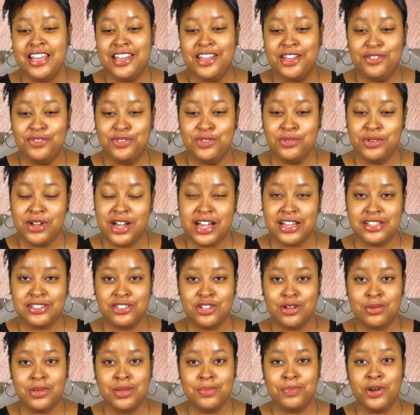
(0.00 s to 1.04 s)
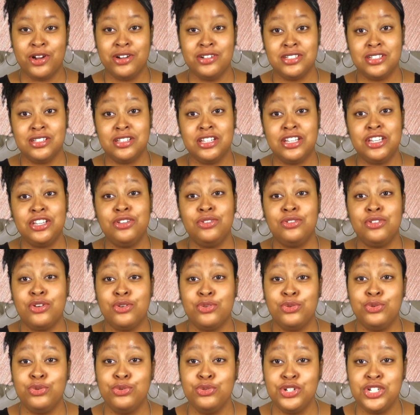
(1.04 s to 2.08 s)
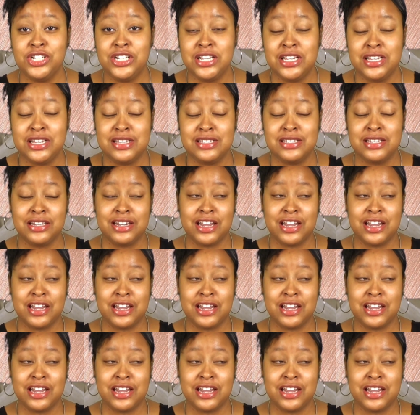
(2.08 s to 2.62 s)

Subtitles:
If you guys know me personally, you know who she is,